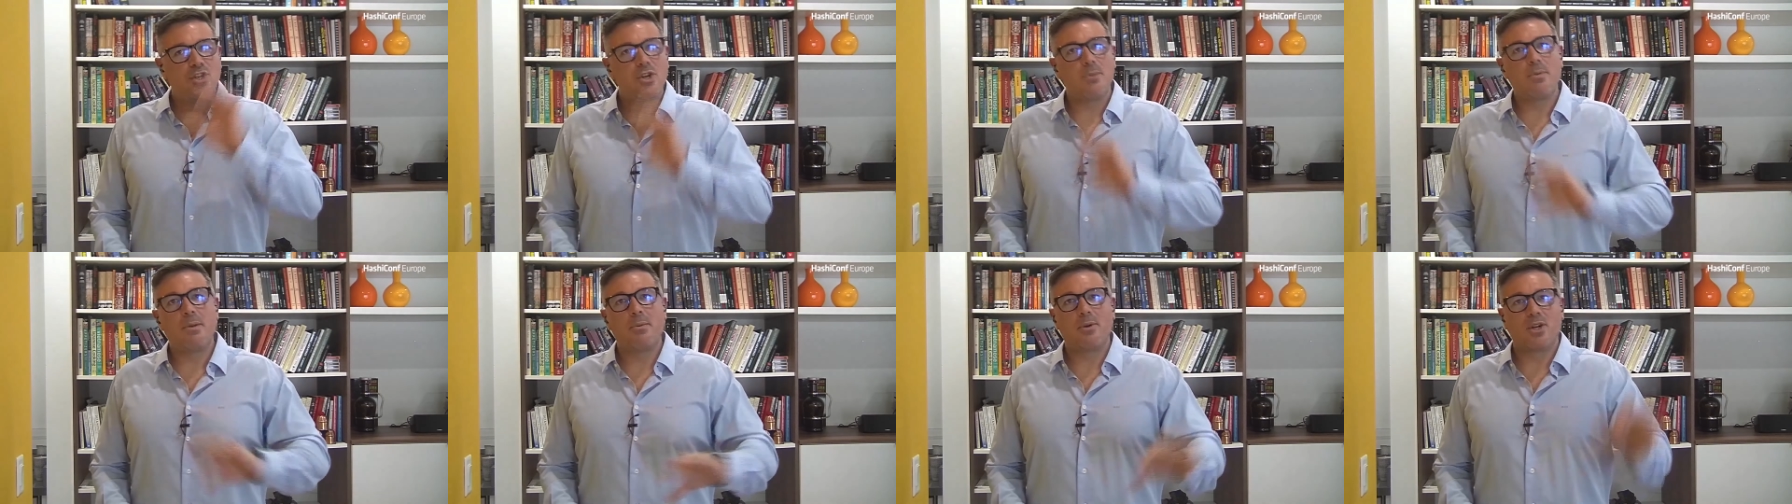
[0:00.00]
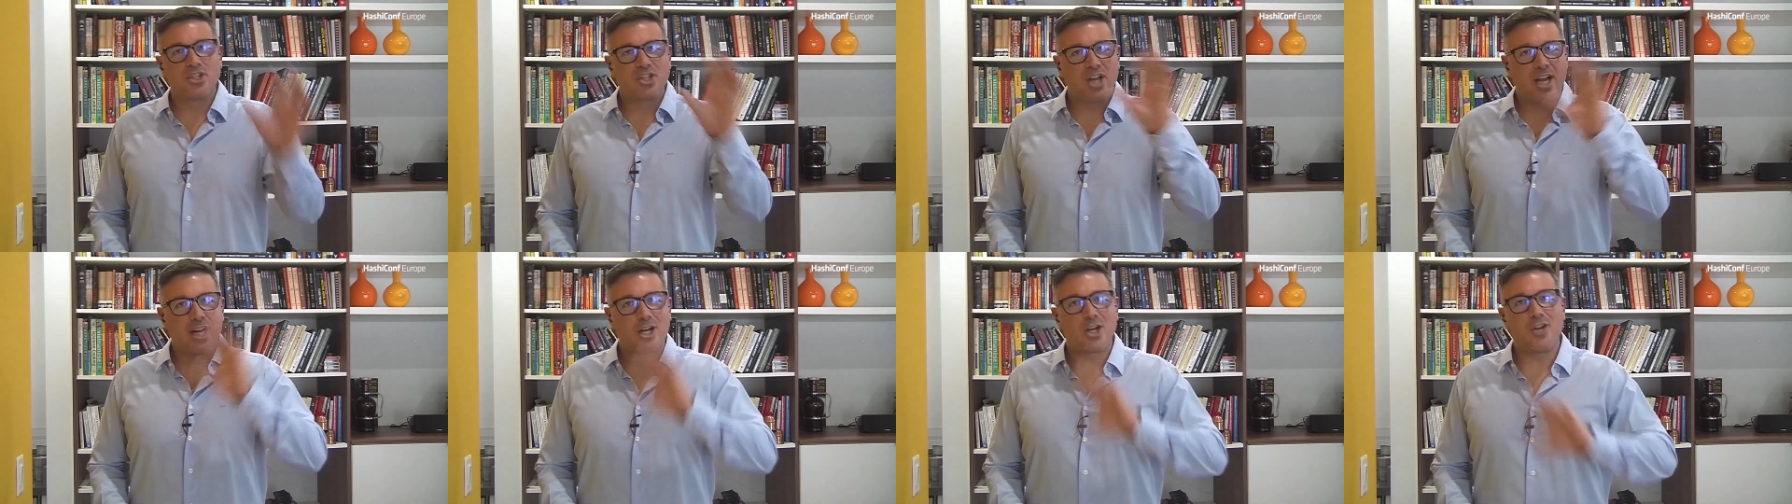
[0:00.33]
should be able to
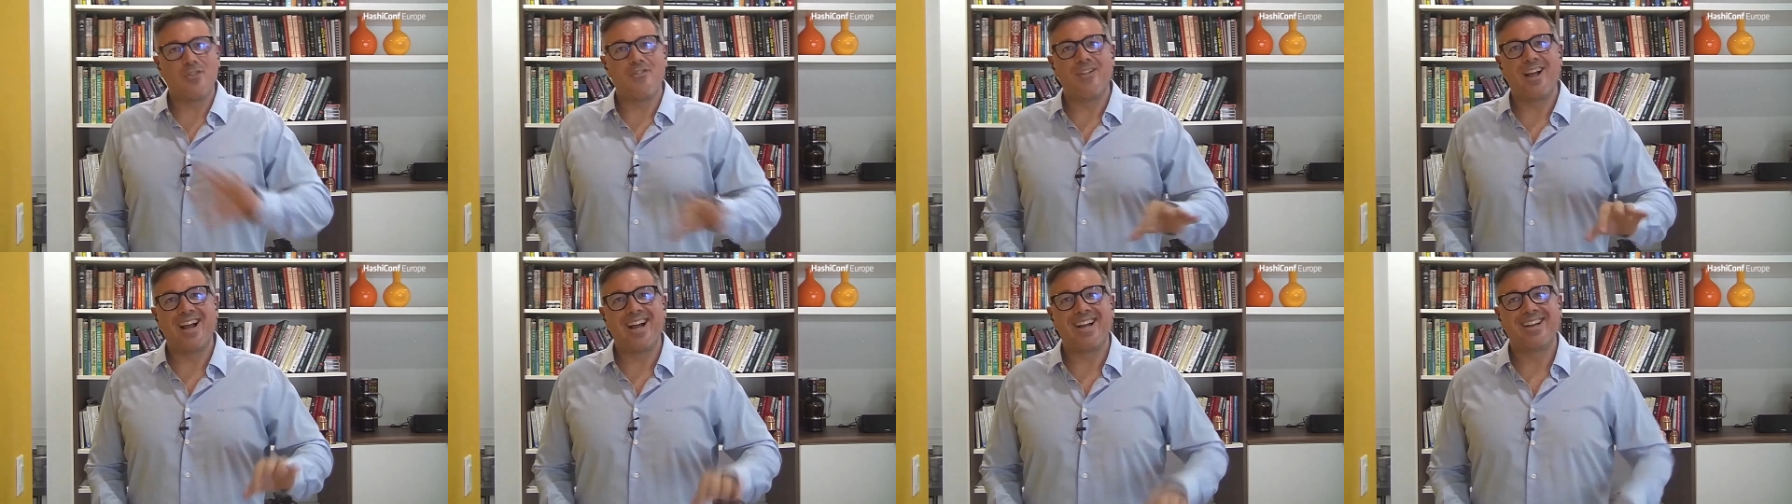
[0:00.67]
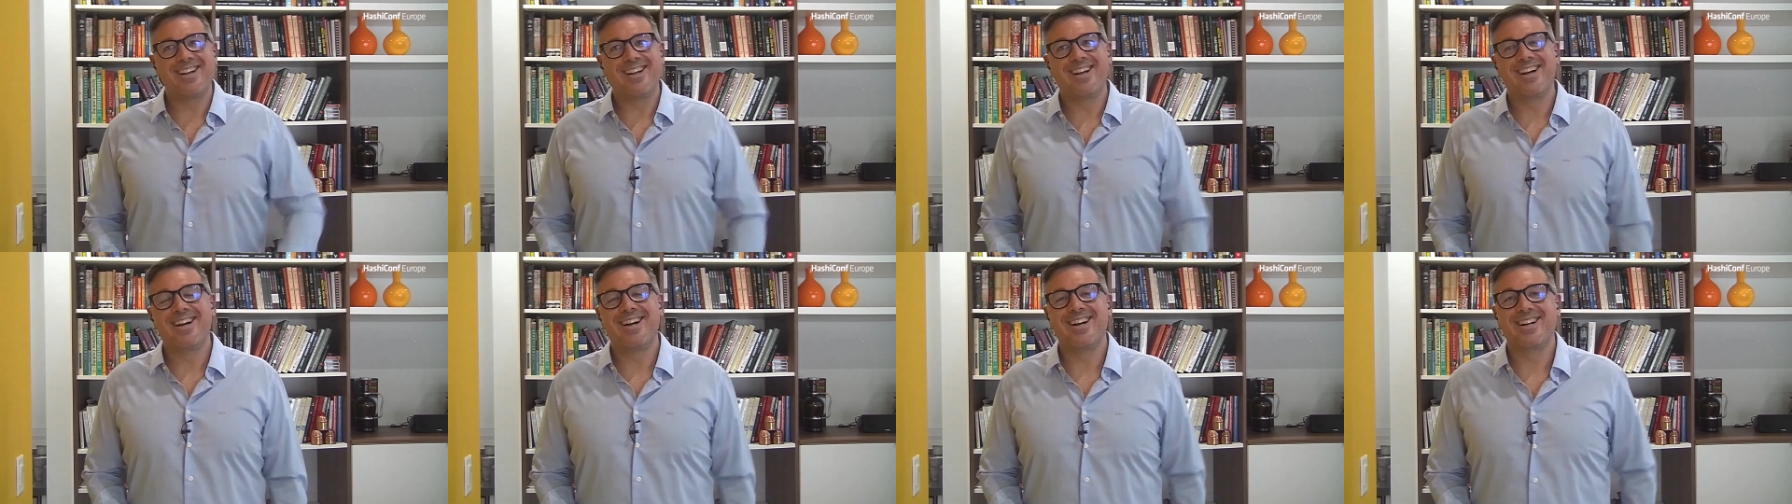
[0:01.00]
check on
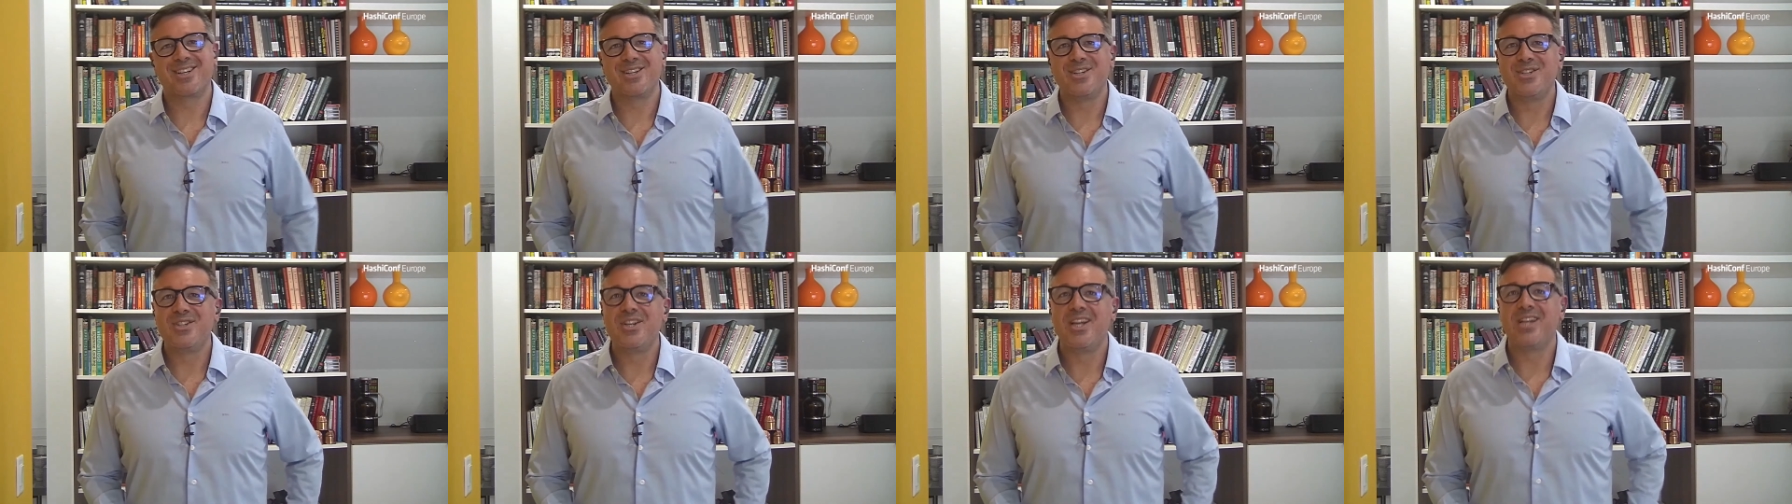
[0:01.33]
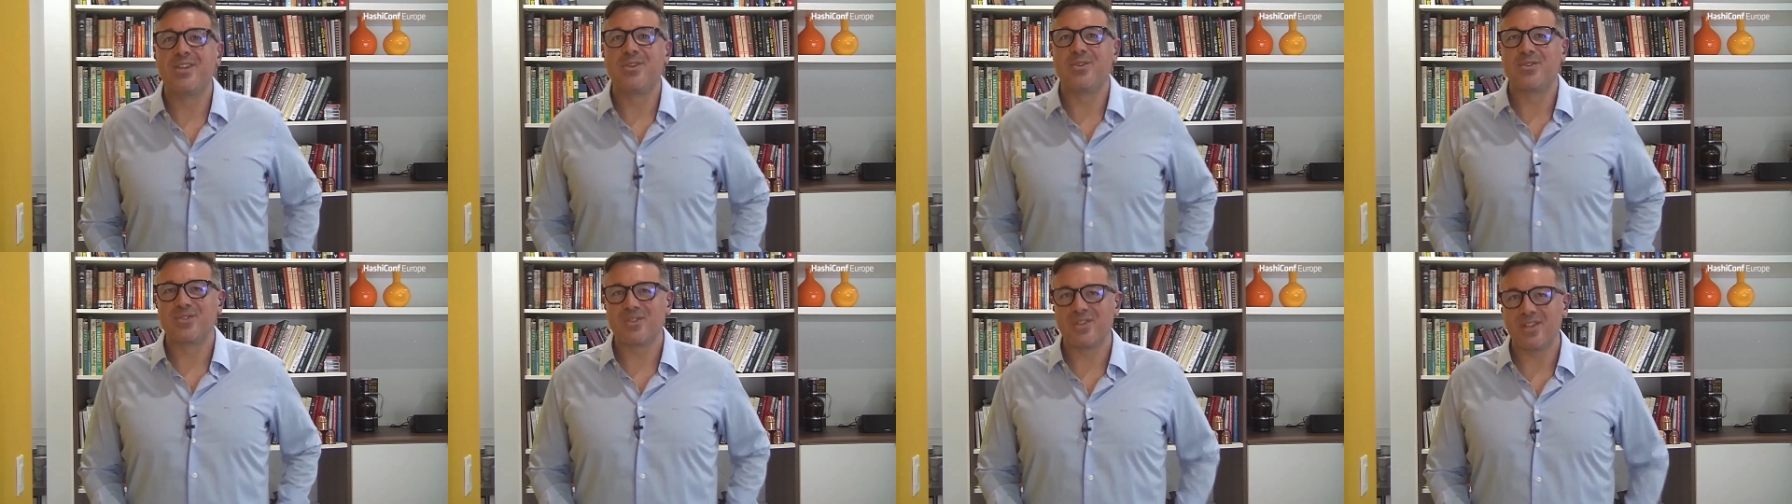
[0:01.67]
that uh,
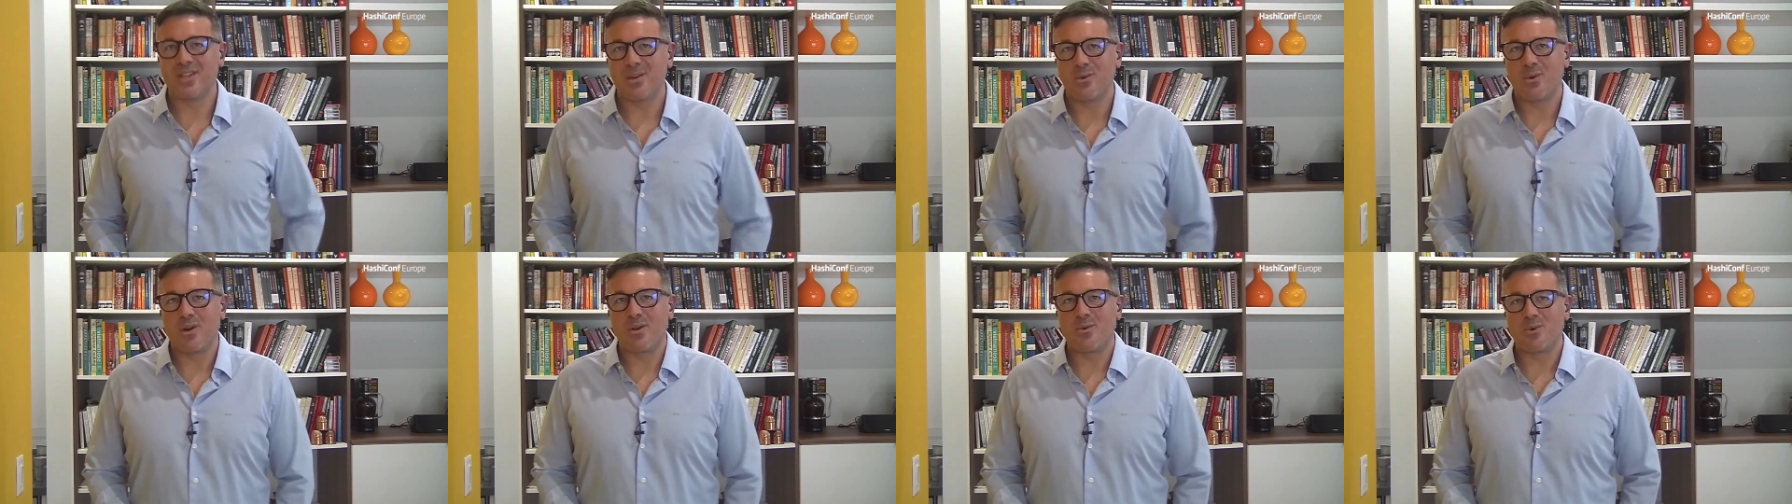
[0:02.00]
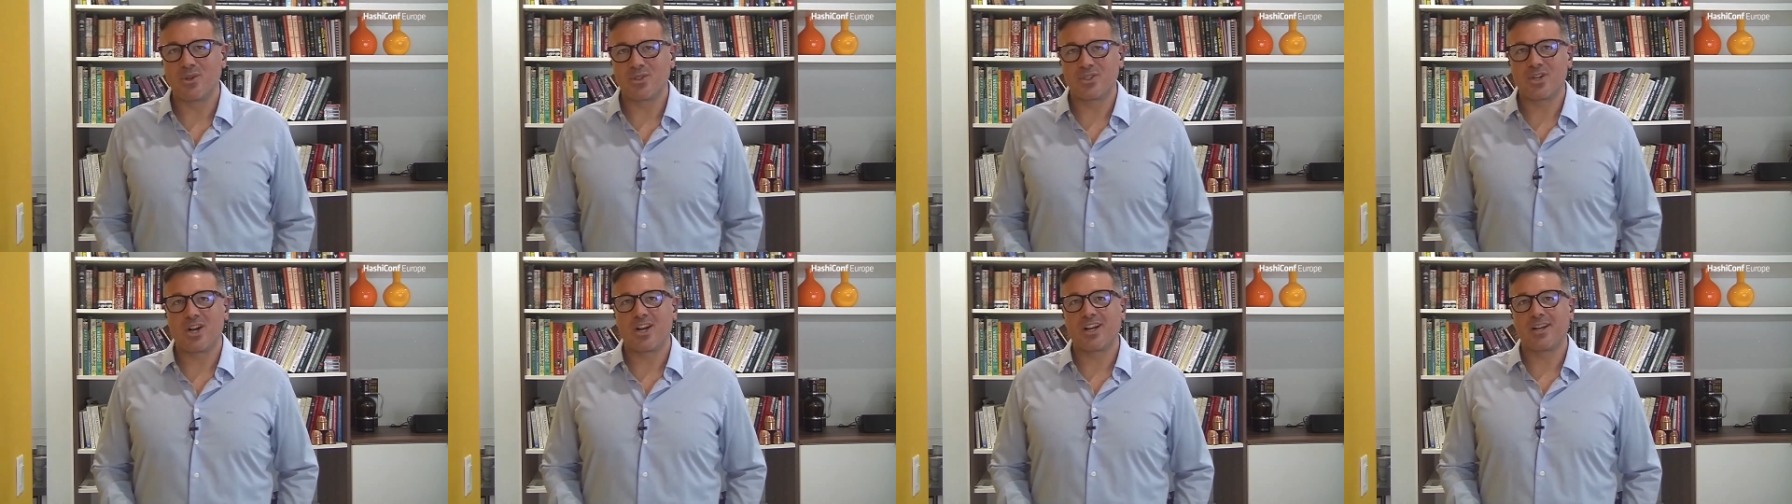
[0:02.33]
continuously the way
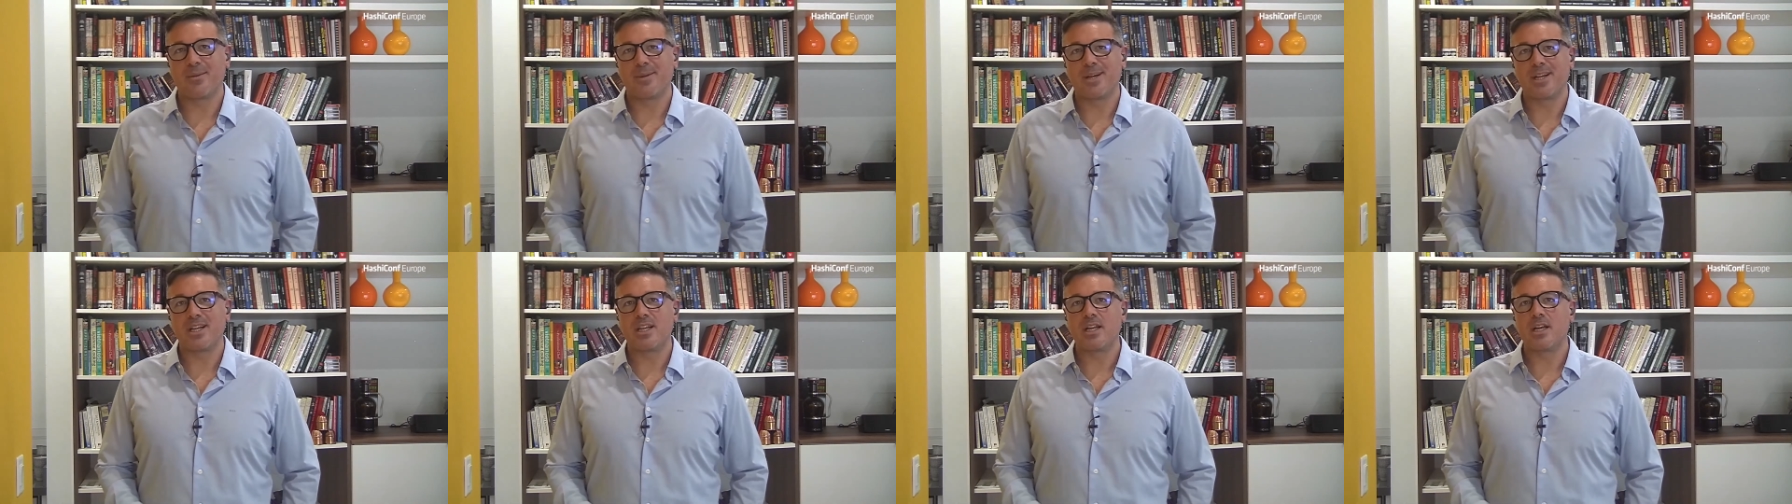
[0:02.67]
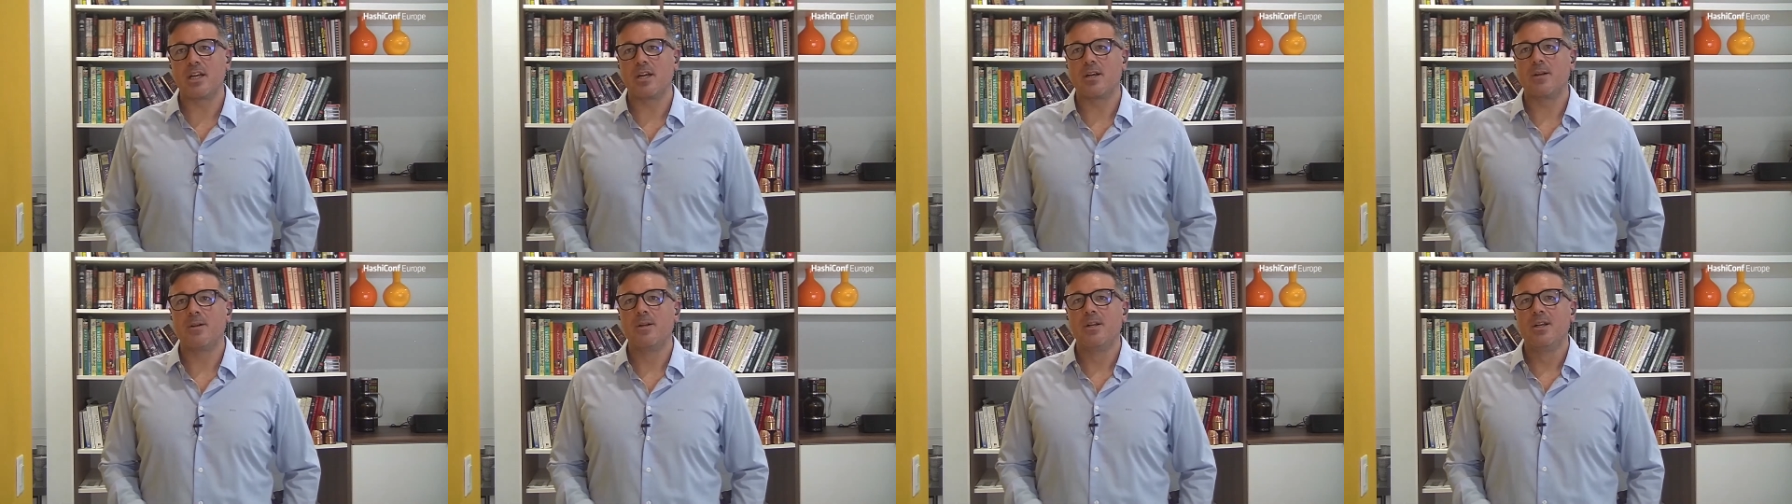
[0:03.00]
we're talking about
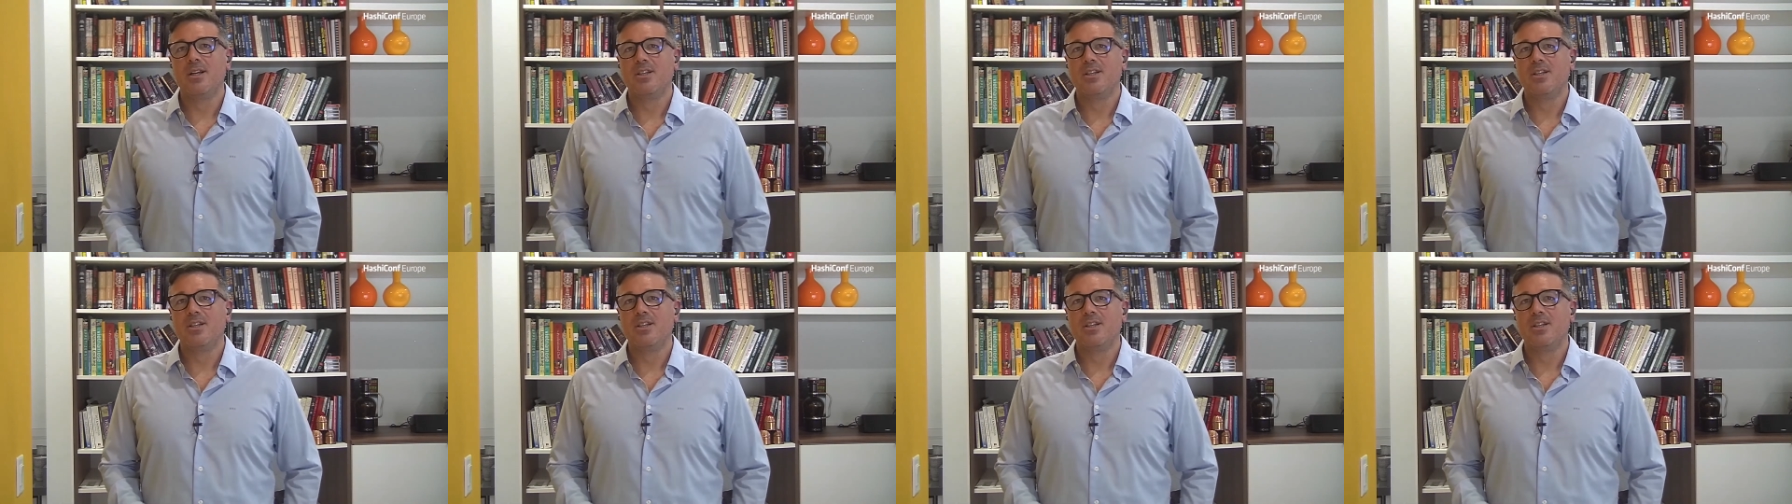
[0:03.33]
here.